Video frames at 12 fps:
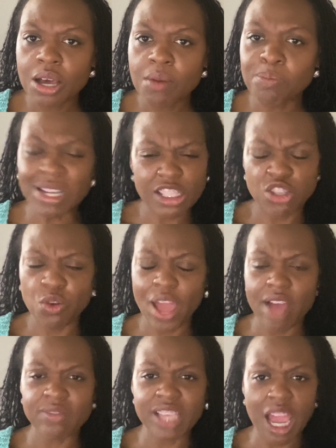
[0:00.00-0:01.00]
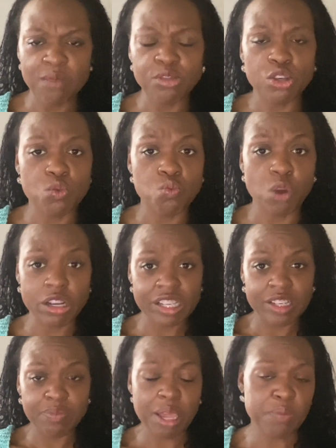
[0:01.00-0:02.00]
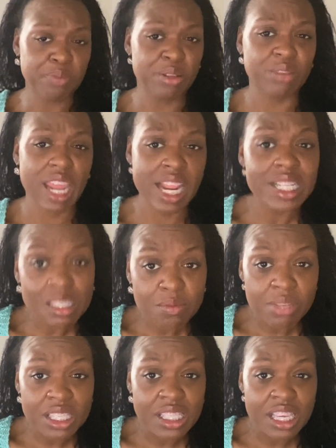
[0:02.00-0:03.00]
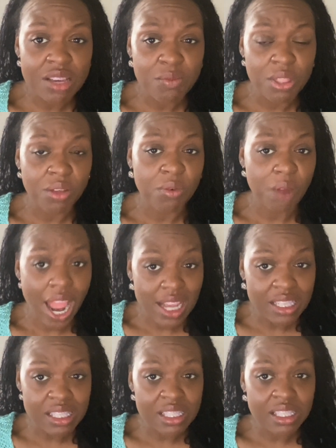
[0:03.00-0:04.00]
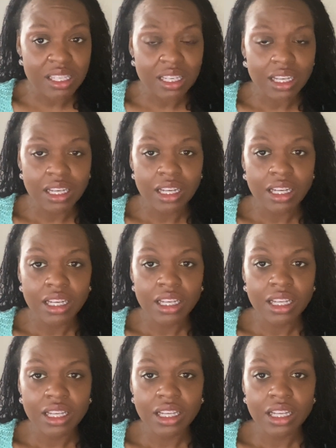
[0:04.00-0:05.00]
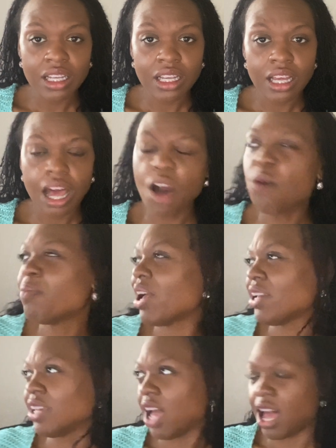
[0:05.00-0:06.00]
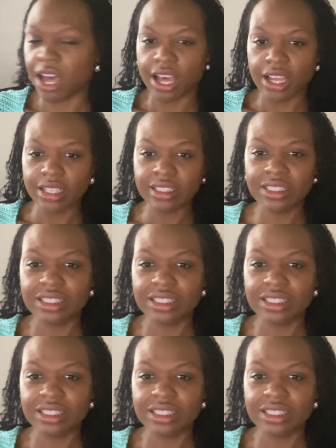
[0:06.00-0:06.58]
but to have time to worship and build intimacy with Christ. Oh my God.